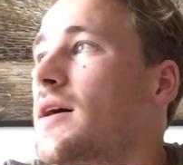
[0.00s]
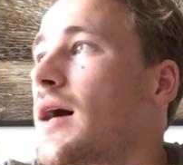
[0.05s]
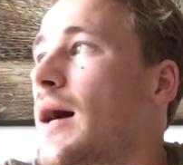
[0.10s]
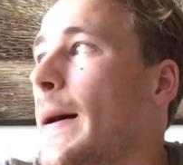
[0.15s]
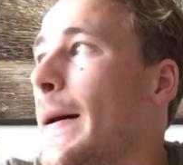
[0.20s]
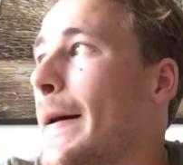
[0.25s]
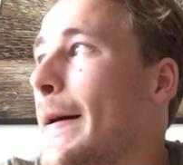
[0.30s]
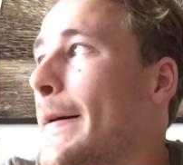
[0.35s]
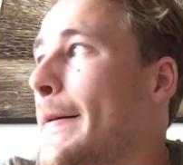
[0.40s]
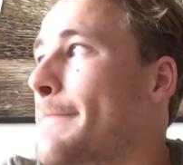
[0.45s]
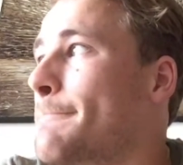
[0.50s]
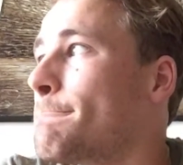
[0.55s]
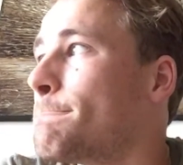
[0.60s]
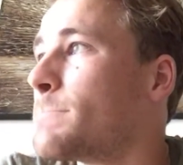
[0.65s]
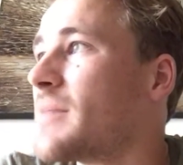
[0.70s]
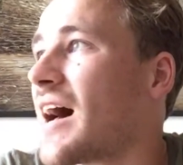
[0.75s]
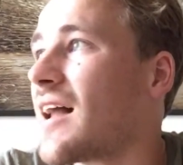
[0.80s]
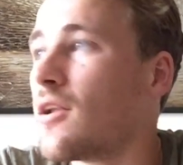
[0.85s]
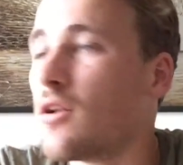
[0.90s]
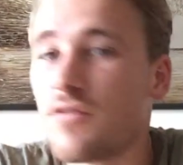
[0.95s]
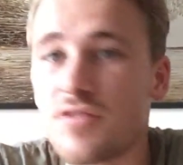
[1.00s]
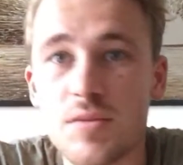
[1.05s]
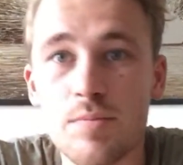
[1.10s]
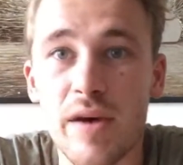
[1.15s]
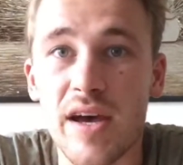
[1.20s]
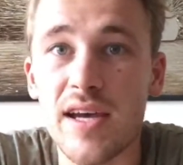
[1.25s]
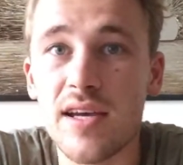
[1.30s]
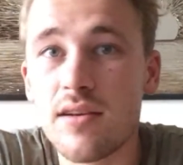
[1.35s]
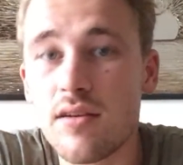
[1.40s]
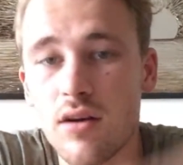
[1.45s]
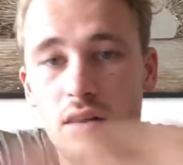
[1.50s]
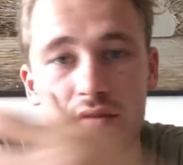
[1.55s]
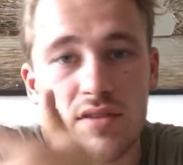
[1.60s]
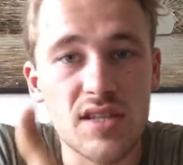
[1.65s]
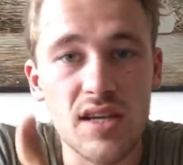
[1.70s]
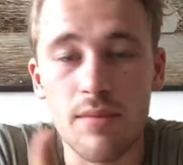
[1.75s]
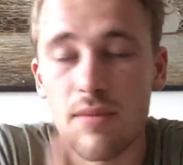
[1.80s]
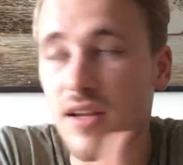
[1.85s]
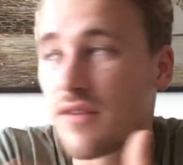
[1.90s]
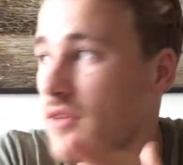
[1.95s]
I love Spain,
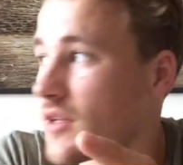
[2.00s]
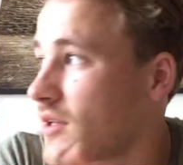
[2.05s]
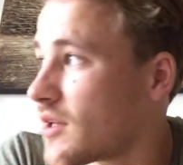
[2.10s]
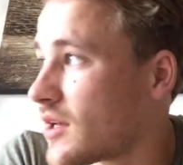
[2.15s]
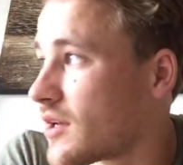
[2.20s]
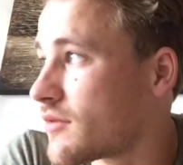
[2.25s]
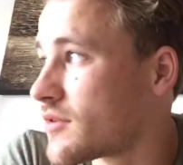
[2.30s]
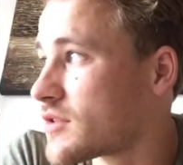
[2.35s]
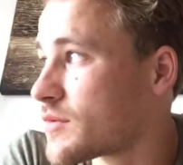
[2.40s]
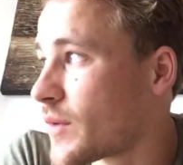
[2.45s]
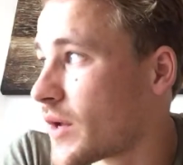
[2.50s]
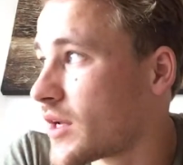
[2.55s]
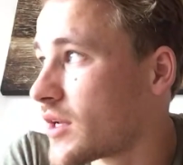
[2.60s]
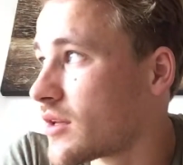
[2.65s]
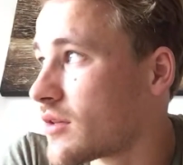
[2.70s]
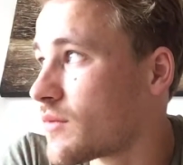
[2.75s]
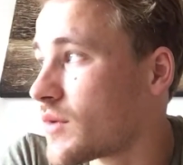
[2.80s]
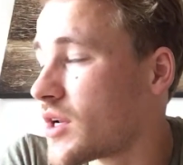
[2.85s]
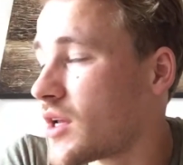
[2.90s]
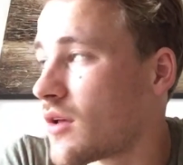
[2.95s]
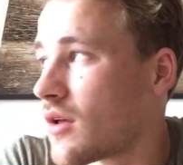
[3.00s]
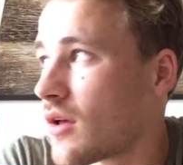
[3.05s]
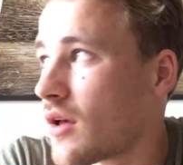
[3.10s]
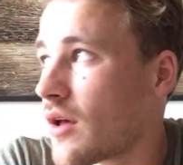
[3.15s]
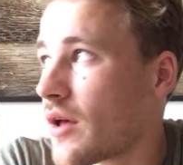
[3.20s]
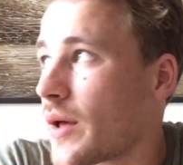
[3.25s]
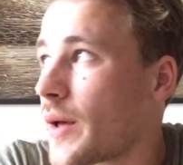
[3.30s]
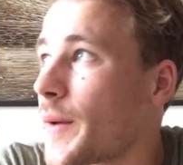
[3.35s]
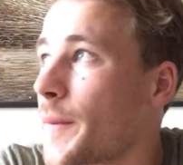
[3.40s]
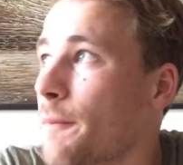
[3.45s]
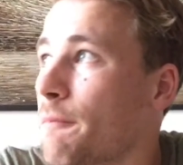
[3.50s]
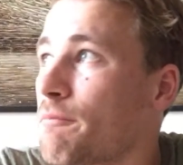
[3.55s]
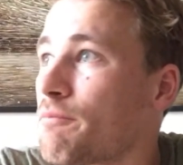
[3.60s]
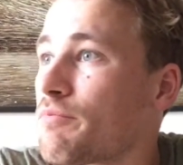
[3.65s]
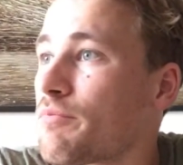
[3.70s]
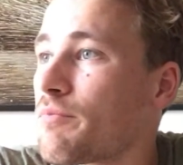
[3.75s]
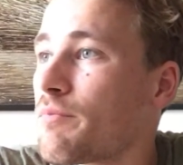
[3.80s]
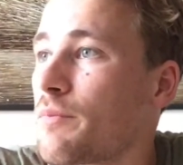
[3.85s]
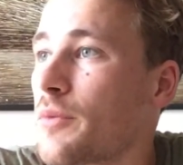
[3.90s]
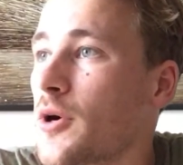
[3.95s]
obviously I'm living here in Spain at the minute,
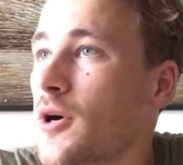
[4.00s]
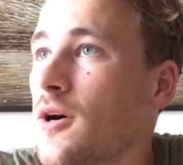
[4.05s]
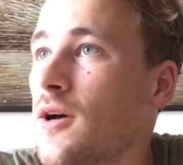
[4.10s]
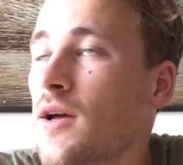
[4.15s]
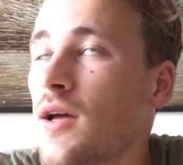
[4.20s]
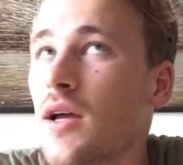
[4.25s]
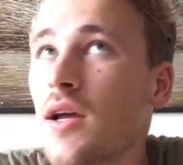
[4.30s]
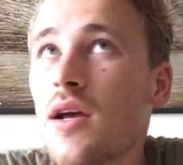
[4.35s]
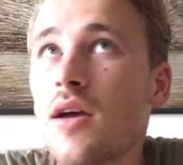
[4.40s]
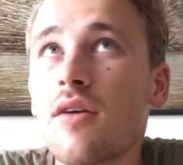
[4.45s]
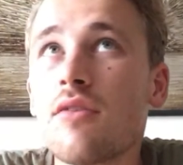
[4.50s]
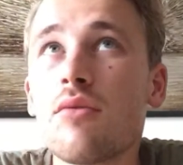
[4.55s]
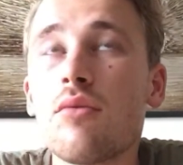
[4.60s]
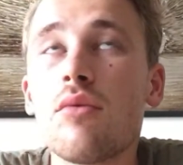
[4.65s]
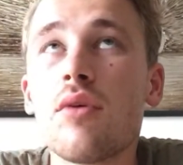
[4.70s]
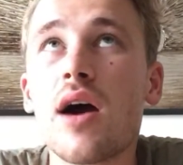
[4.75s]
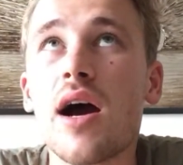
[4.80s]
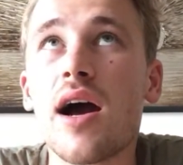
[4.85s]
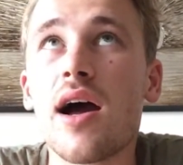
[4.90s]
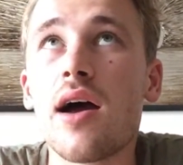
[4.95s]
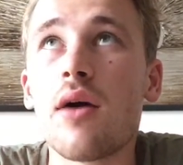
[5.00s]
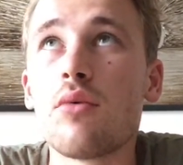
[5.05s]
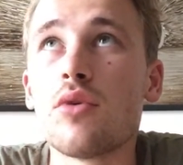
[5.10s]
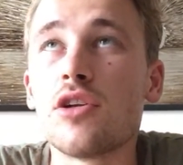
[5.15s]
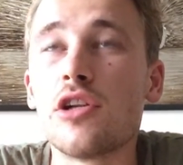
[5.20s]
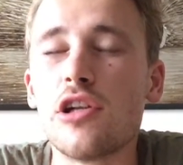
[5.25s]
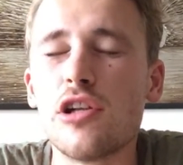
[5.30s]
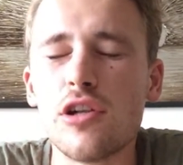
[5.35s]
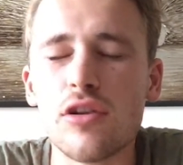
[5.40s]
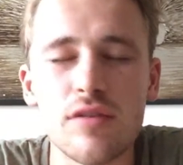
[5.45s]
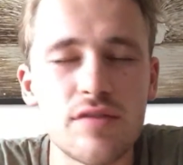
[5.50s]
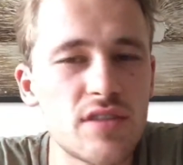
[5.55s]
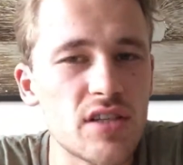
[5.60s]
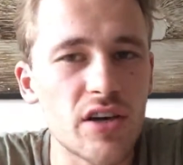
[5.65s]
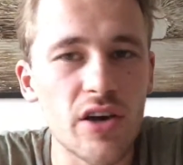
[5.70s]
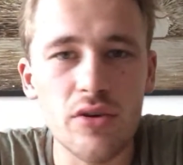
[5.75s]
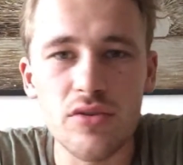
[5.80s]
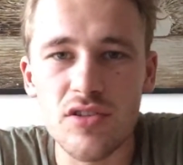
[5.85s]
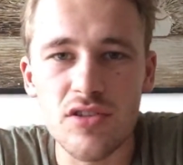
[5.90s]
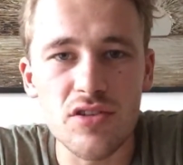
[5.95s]
but I would love to
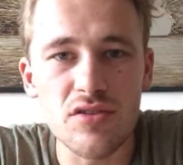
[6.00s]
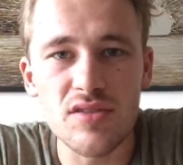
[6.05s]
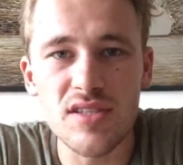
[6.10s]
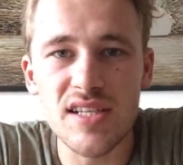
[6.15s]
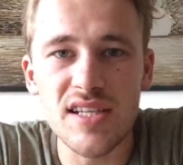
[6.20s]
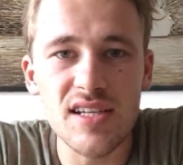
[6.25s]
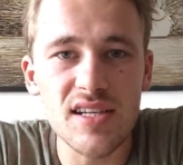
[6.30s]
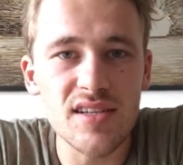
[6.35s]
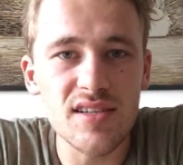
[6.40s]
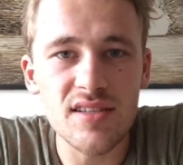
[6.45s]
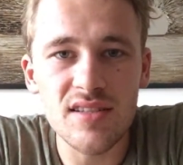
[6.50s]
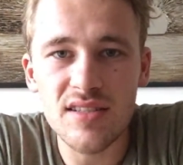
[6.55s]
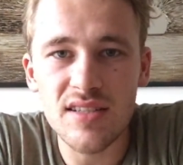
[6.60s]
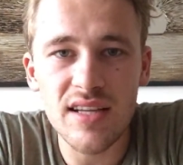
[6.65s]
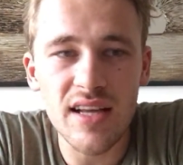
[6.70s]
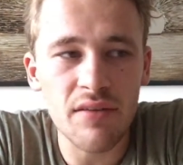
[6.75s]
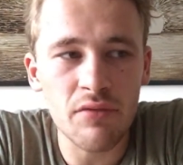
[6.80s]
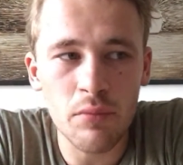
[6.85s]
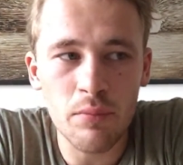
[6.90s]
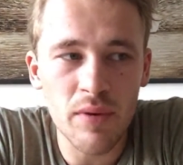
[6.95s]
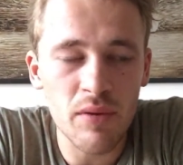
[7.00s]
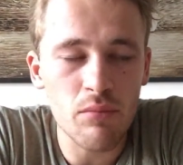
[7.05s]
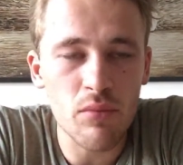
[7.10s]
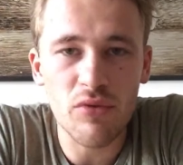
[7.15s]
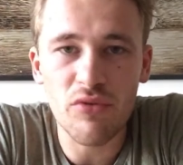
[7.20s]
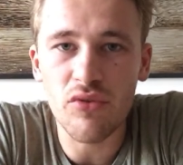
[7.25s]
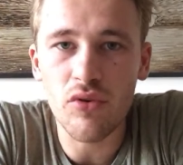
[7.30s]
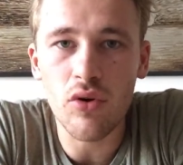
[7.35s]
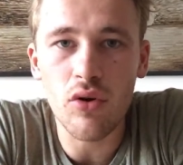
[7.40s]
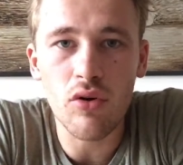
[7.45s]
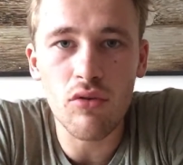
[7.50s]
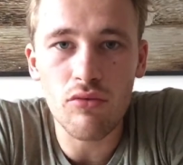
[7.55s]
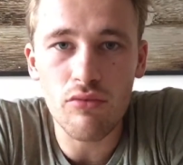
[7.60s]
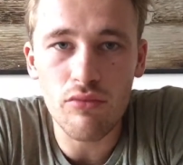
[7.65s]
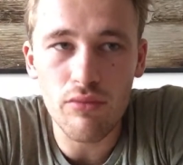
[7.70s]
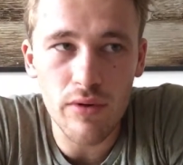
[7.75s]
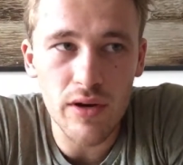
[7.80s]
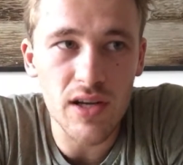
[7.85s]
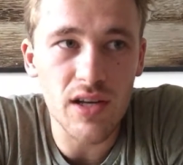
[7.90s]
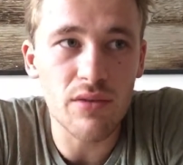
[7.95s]
go to New Zealand, never been before,
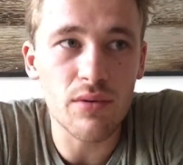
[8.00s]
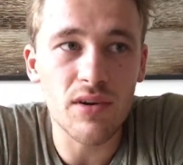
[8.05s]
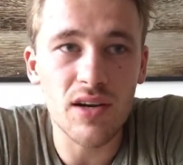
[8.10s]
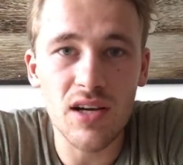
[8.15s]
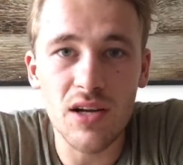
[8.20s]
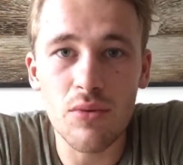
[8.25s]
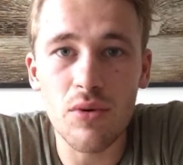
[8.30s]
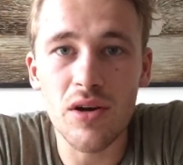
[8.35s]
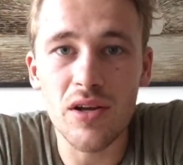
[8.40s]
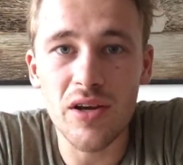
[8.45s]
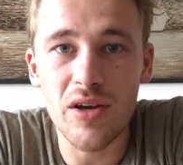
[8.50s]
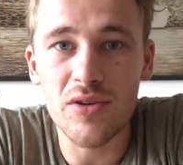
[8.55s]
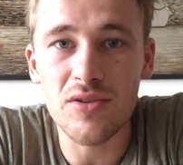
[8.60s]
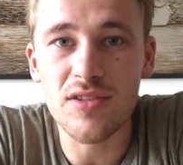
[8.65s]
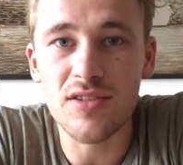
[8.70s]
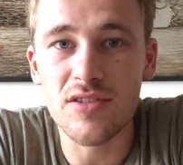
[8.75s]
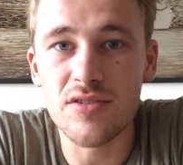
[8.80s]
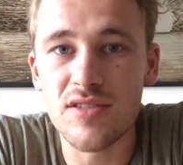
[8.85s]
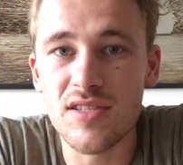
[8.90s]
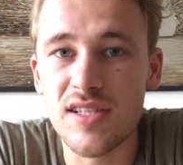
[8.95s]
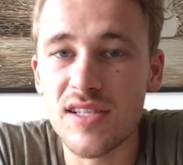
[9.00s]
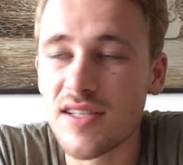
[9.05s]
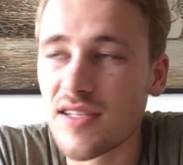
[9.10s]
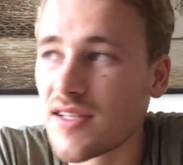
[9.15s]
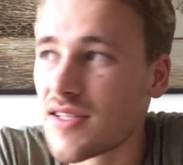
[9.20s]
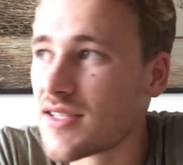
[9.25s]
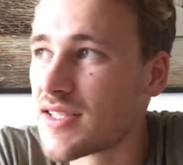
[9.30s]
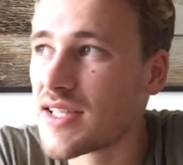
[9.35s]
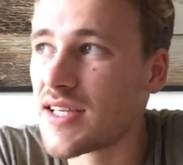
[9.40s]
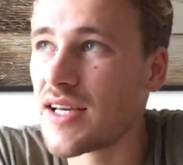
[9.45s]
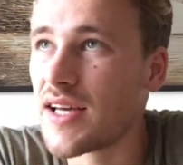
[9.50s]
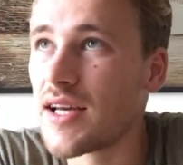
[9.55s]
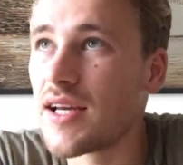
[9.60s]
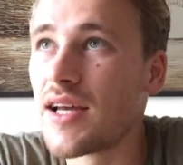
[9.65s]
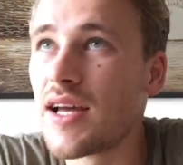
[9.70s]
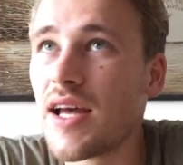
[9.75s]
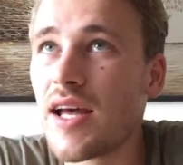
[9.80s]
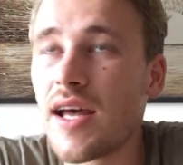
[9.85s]
really want to go to New Zealand and see it.